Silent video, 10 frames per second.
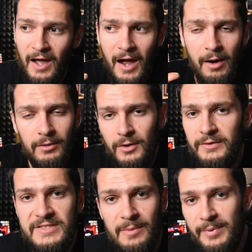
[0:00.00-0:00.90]
I'll
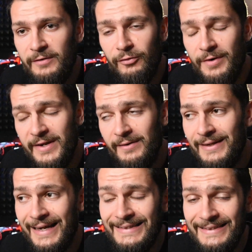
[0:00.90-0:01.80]
not disappear for a year
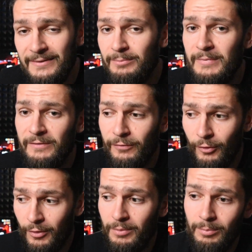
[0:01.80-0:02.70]
like I did
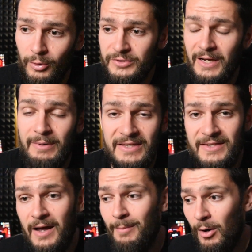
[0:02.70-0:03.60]
before posting a bit
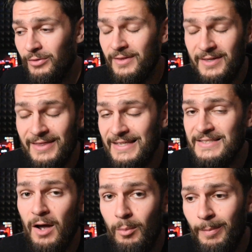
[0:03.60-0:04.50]
about these
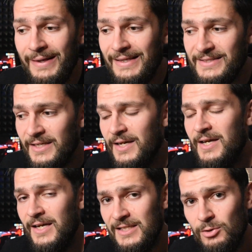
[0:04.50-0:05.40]
sound panels.
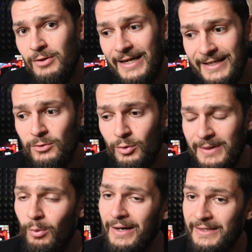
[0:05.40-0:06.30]
It looked like it took
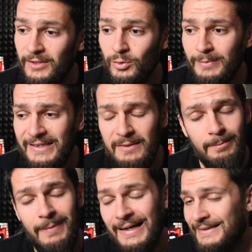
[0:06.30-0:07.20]
me one year to build
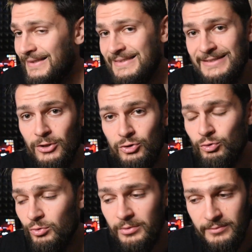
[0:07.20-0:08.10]
them, but this is not
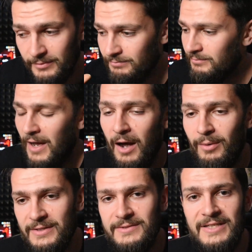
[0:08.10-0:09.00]
true. I
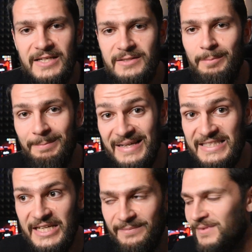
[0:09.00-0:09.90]
was just
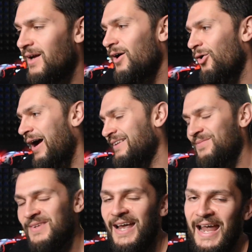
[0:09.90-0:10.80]
busy. Right,
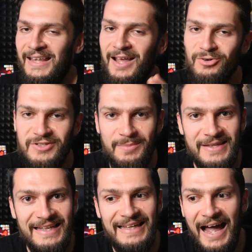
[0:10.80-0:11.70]
and now
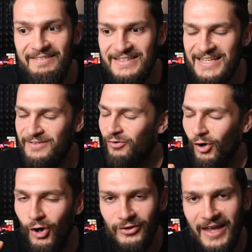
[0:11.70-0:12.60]
something that I haven't said for
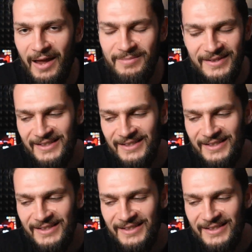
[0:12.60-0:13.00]
a long time.